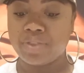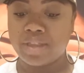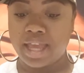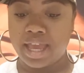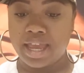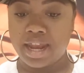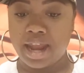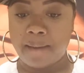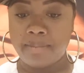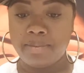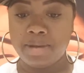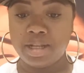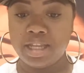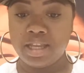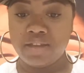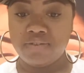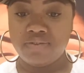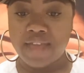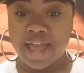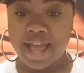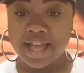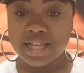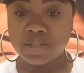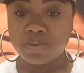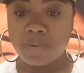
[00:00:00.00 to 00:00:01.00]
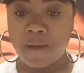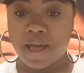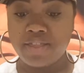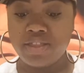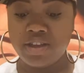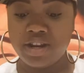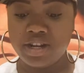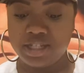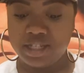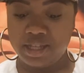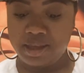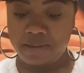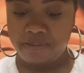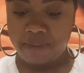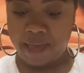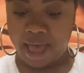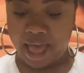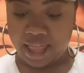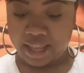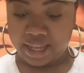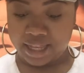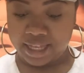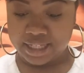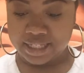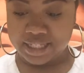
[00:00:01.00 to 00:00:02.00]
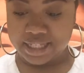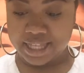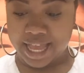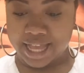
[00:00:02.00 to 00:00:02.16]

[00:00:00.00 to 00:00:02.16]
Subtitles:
And I believe that's why there's imbalance.